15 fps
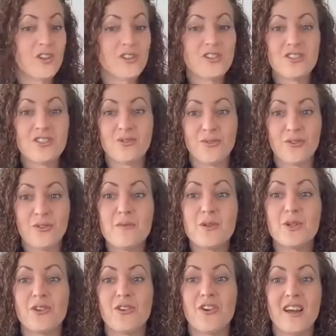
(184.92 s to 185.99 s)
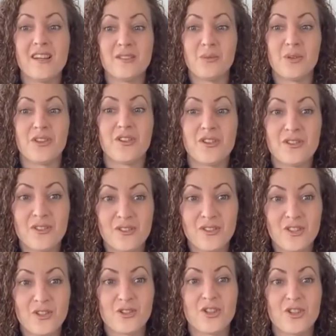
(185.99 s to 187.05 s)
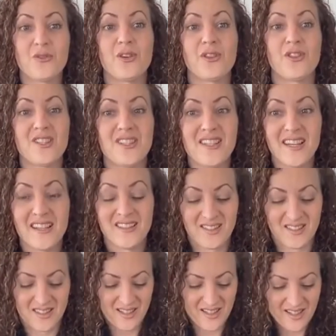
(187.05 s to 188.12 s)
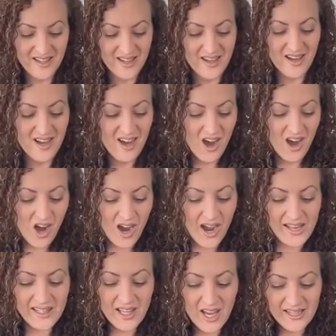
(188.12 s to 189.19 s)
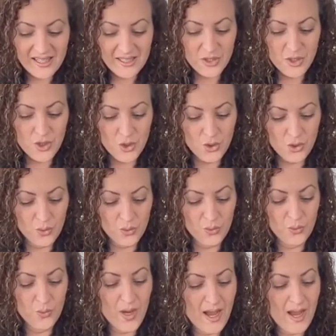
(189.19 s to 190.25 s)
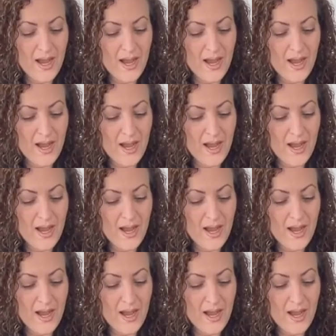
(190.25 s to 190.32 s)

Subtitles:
just familiarize with yourself with the desk. I like to,